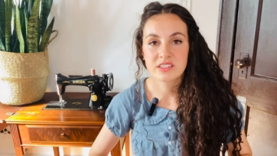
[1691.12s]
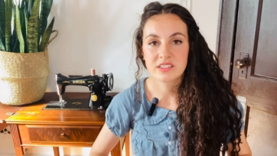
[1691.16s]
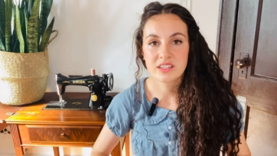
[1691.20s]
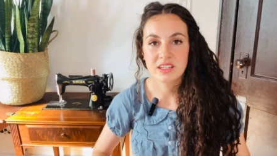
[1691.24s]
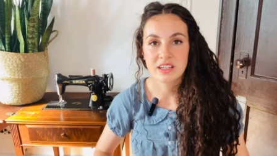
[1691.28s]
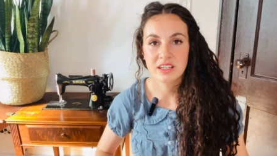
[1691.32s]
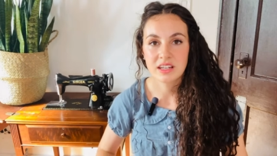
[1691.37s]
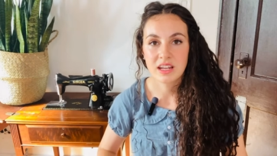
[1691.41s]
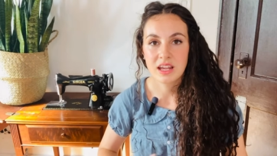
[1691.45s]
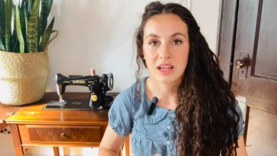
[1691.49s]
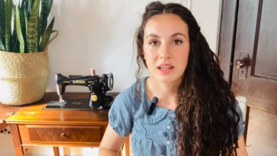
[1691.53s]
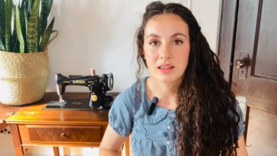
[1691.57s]

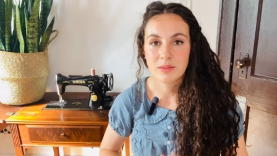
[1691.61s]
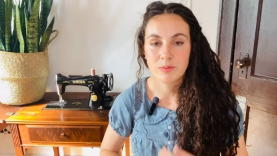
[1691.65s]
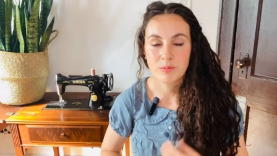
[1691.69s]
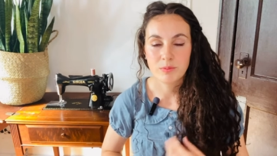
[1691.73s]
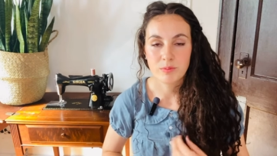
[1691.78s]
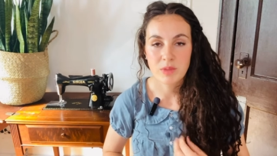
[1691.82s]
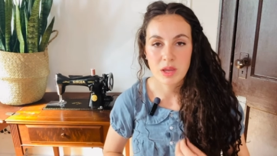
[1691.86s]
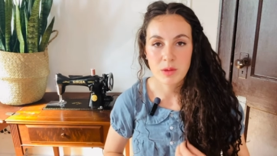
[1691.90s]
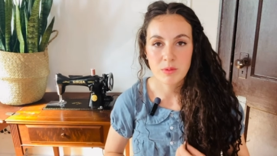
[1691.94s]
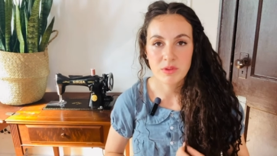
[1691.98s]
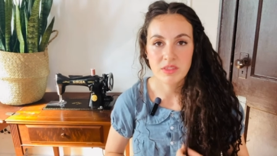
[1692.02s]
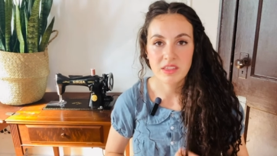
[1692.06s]
it, and
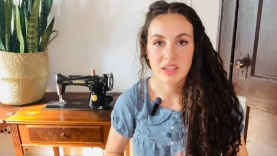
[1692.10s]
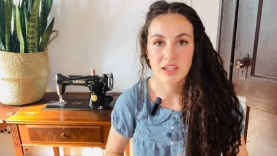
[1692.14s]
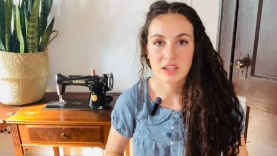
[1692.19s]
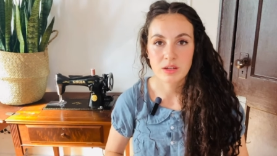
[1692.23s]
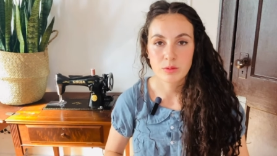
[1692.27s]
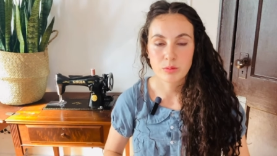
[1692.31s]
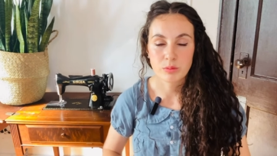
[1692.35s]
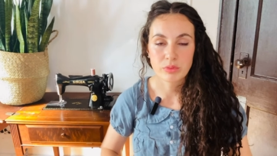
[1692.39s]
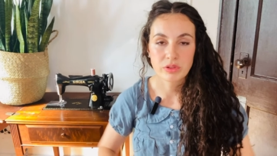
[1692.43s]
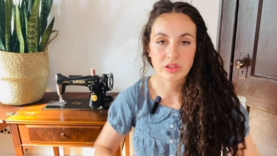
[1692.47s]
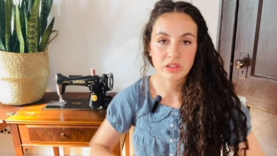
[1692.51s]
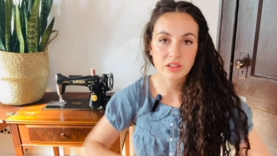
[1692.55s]
maybe they
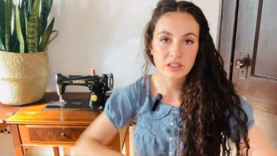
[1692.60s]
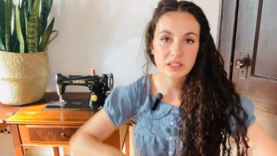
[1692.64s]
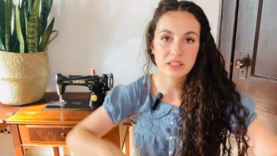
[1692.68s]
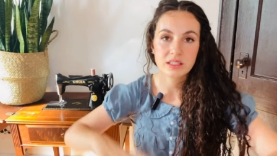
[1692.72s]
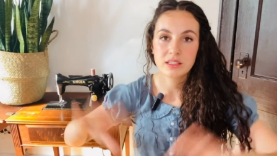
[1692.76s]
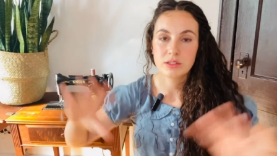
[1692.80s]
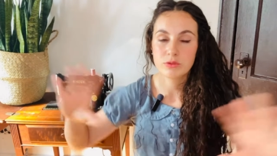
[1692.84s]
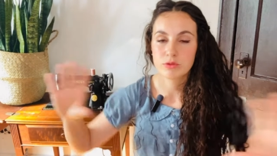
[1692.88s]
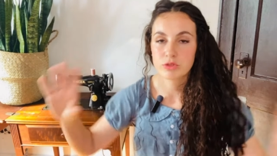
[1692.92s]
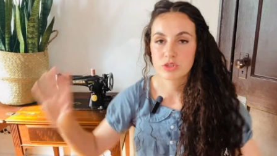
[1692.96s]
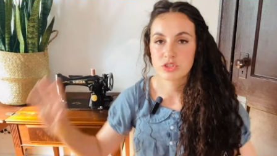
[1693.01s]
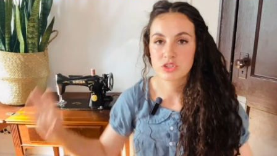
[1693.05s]

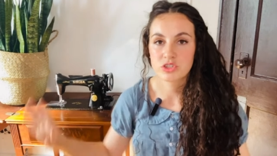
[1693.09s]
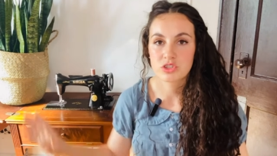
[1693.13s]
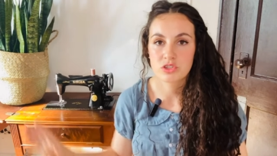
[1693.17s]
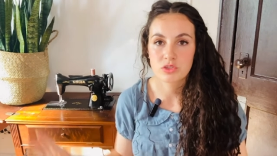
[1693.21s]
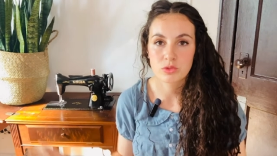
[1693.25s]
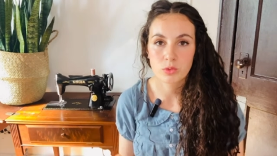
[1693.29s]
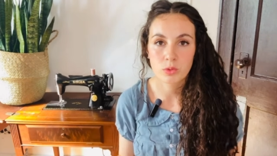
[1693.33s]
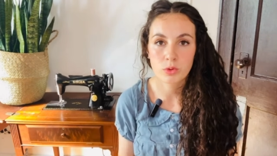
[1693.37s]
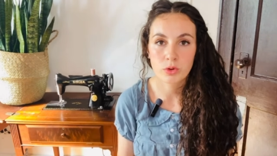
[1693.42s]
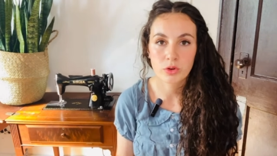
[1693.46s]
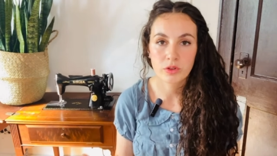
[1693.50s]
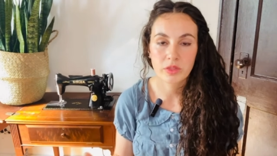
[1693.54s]
completely
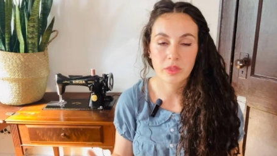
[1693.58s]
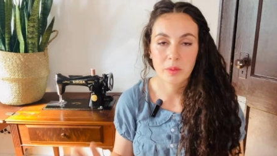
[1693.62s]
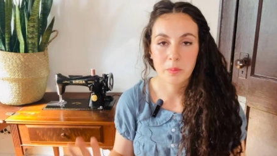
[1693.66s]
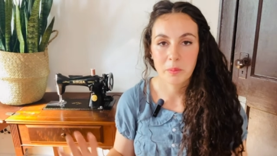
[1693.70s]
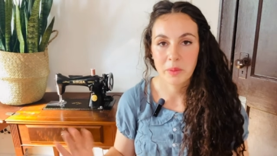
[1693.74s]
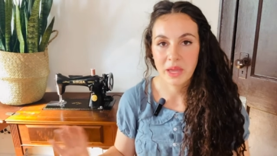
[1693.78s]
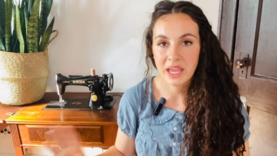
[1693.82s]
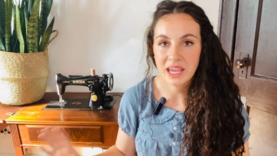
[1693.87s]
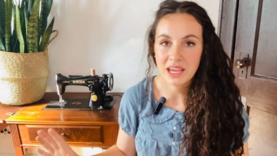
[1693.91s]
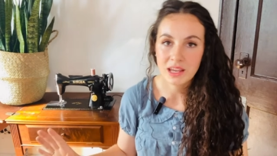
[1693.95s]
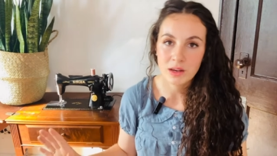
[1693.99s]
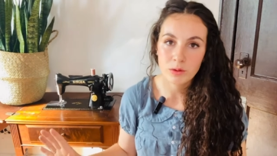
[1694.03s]
restored the
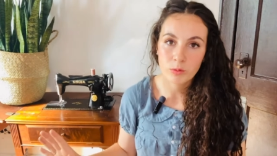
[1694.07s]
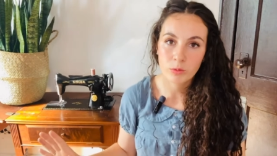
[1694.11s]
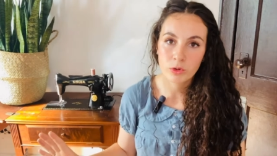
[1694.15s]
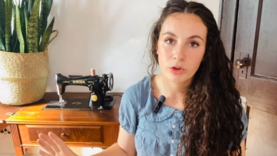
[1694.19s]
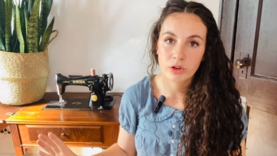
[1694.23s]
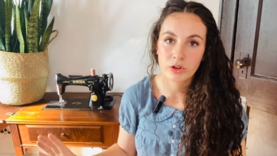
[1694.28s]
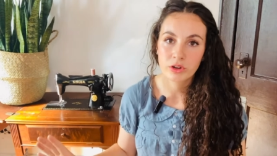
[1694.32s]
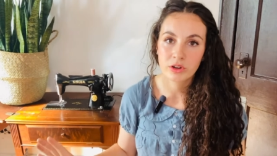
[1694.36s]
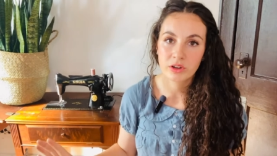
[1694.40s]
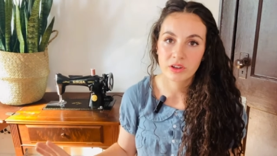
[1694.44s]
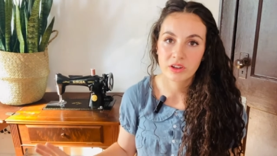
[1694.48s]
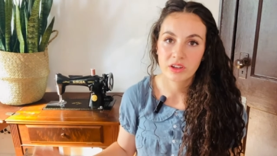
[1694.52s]

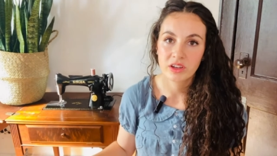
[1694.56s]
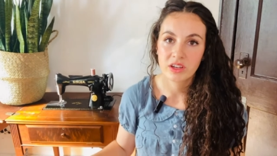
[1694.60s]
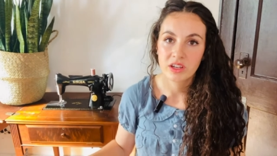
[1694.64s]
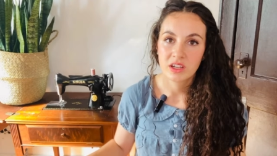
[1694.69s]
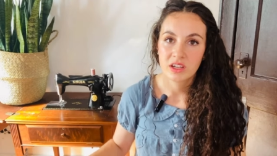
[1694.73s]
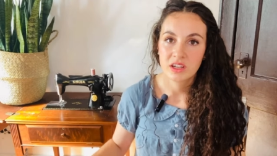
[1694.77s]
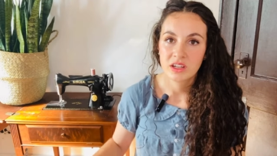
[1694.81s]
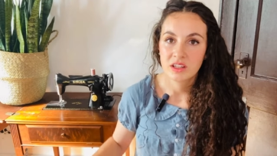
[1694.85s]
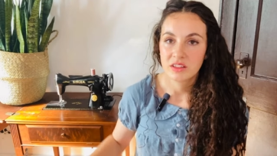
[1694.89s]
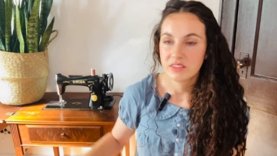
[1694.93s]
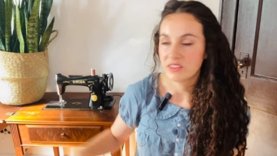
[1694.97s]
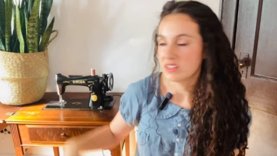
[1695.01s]
paintwork,
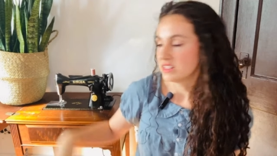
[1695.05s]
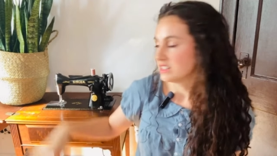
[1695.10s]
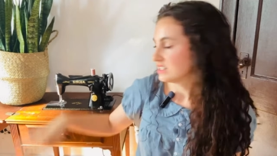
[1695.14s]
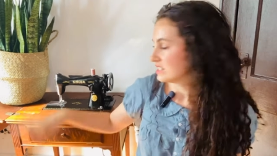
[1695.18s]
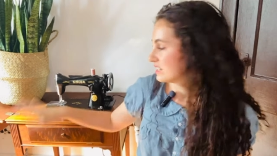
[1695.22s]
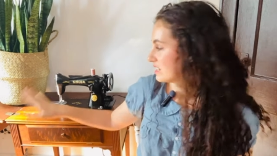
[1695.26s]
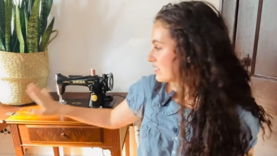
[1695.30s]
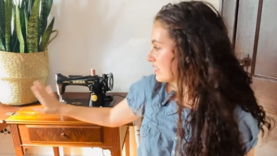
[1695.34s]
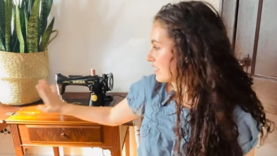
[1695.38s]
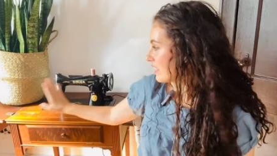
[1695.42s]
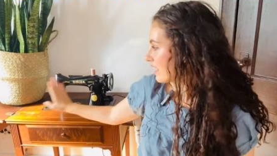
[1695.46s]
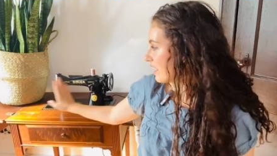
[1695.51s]
the
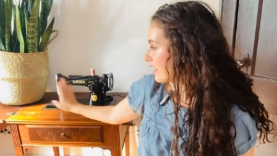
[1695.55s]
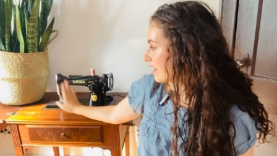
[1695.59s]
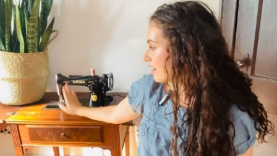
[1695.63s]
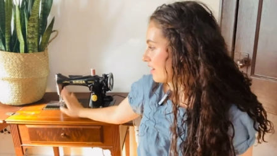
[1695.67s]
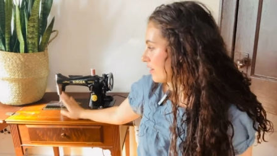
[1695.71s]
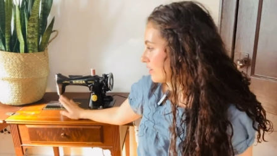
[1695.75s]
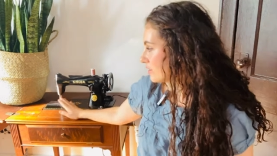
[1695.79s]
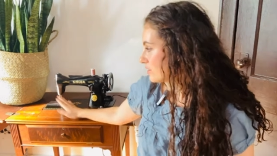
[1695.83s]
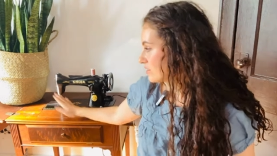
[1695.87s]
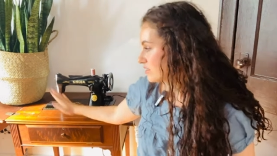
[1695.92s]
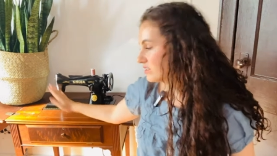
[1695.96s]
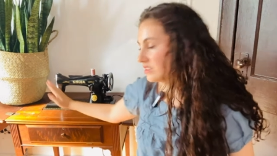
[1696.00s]

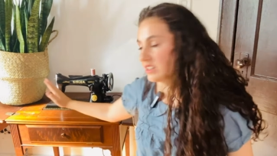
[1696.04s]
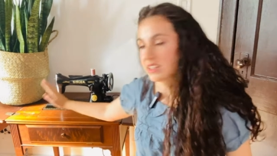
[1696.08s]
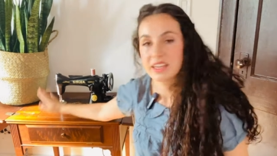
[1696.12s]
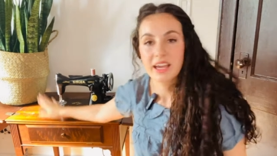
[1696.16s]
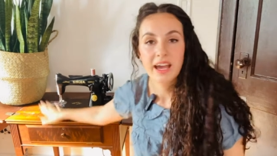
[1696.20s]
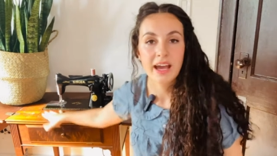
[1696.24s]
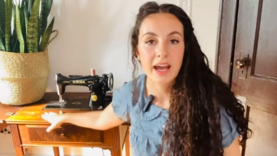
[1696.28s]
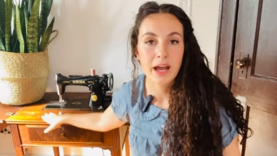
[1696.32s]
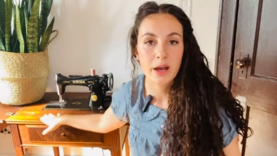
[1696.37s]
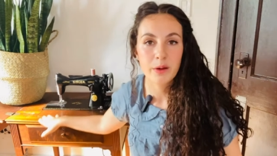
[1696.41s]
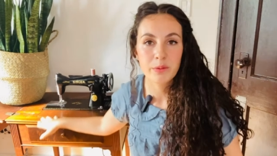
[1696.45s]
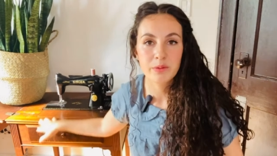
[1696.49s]
decals, the
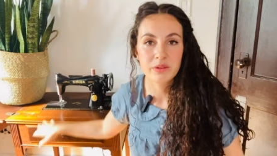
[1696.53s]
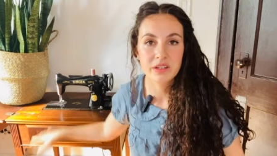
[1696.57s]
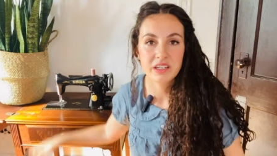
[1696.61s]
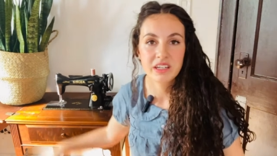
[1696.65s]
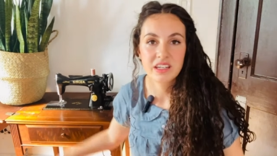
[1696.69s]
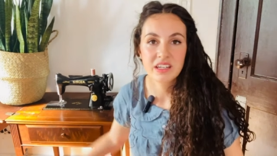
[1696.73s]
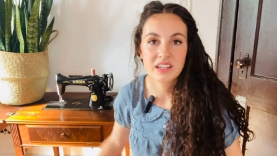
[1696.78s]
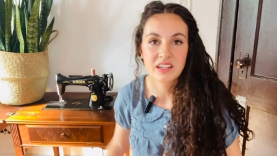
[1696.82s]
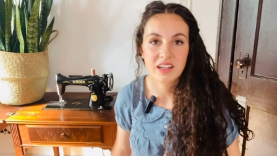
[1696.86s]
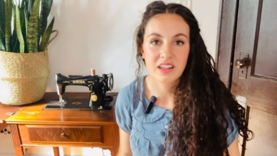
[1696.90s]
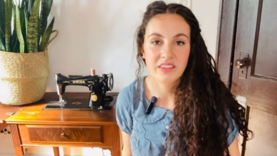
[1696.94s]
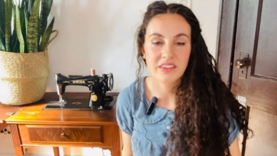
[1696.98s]

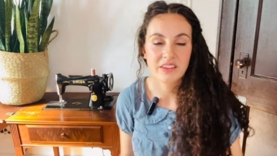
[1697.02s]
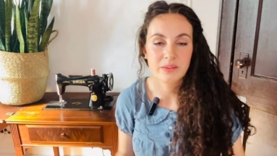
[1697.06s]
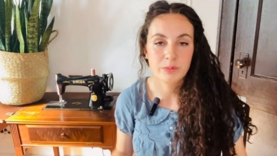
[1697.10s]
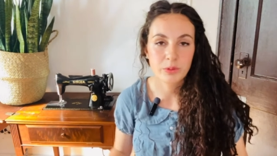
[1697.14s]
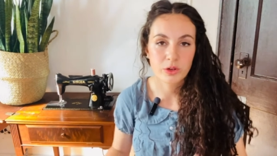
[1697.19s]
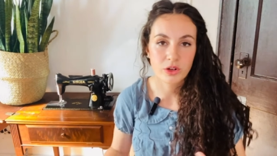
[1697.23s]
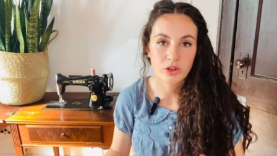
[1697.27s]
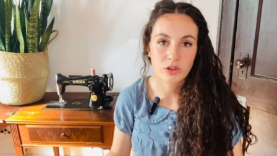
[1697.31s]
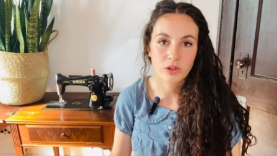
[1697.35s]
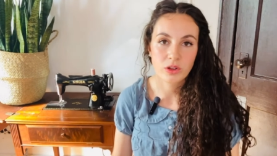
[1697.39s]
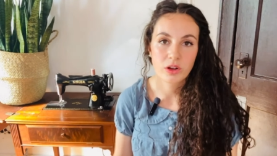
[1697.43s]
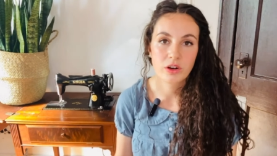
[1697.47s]
cabinet, and they
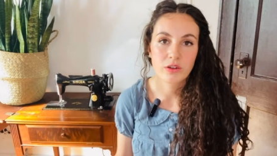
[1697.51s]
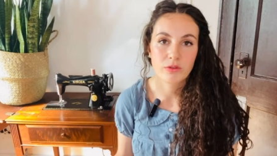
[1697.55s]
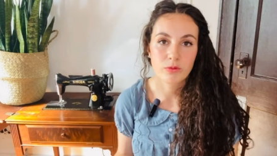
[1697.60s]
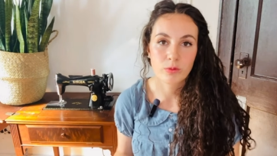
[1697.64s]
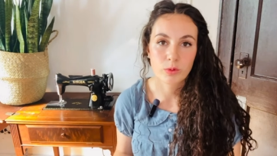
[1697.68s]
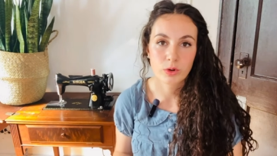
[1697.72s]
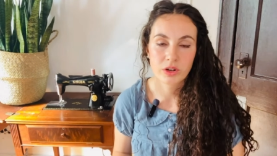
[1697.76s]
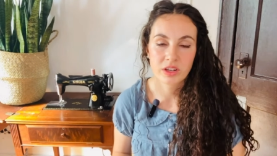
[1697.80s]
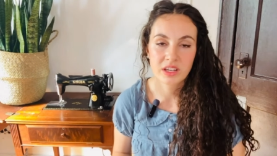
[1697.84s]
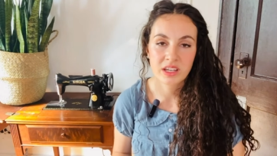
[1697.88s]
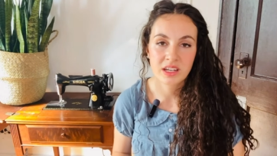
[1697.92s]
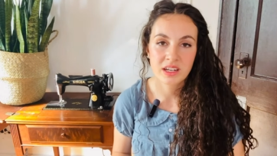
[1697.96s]
put a lot of
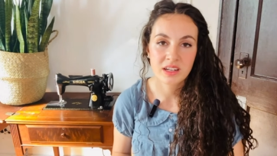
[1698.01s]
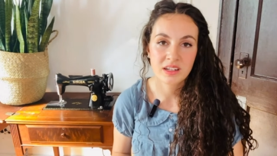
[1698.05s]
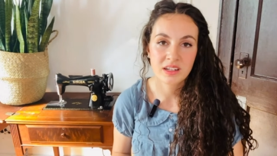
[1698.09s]
work in.